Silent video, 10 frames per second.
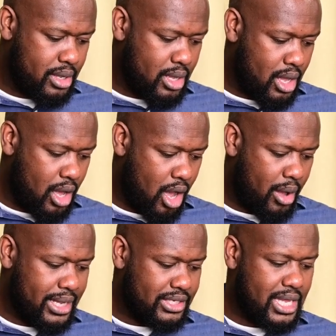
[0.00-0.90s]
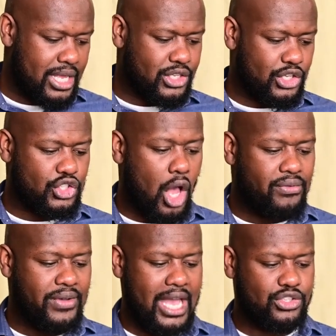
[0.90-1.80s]
uh, it says, A
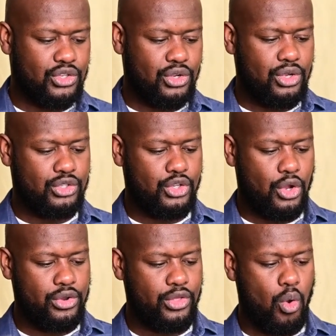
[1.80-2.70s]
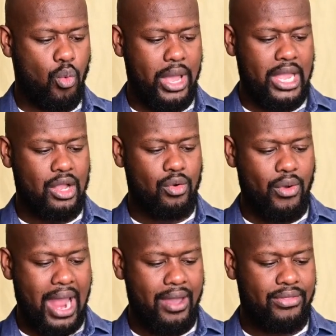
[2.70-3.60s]
soft answer turneth away
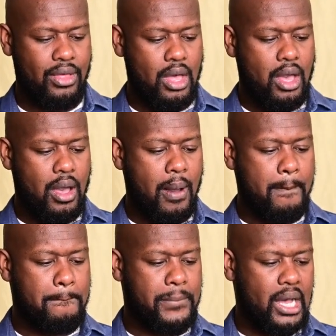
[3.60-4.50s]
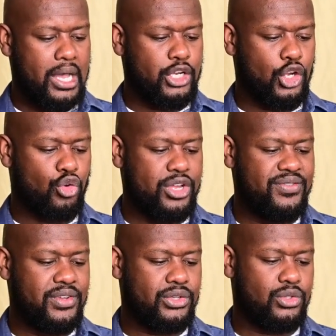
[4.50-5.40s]
wrath, but
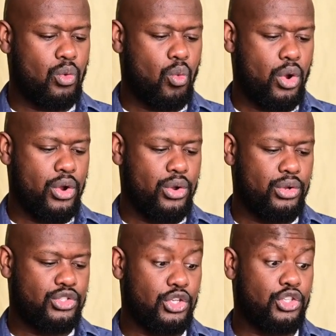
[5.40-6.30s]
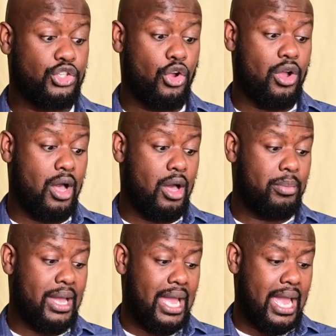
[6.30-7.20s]
grievous words stir
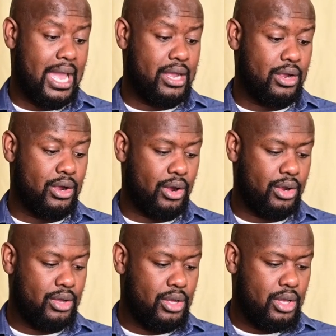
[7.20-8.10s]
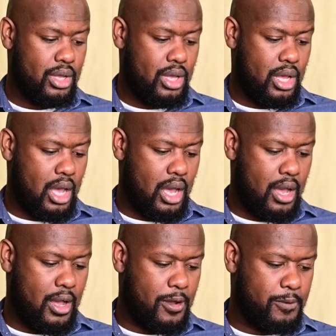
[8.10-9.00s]
up anger.
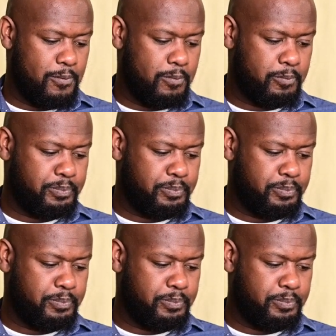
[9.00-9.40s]
Um,